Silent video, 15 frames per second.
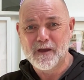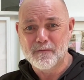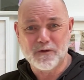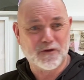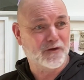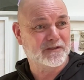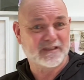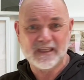
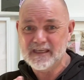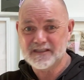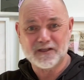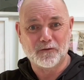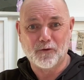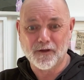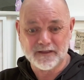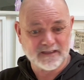because these are
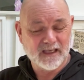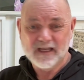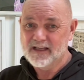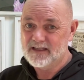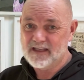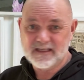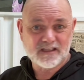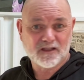
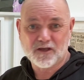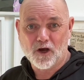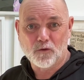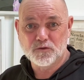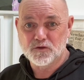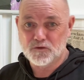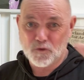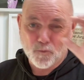the
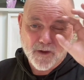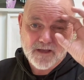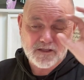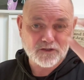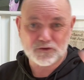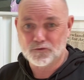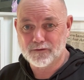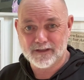coaches who wear the
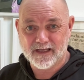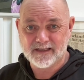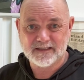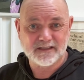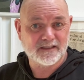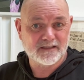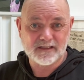sunglasses,